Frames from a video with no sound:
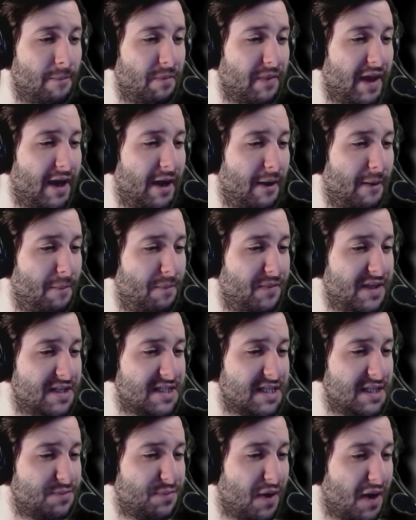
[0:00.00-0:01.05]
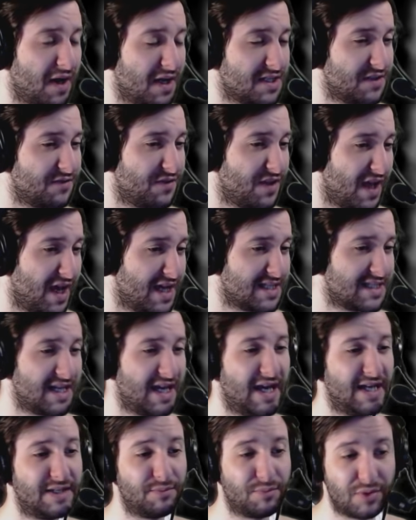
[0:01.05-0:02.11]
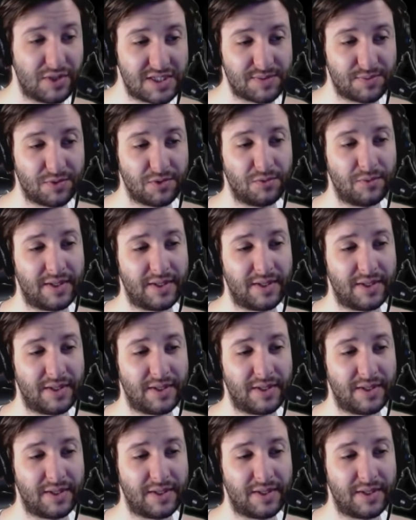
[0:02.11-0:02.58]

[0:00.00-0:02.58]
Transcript: Um, this is part of that, and in principle,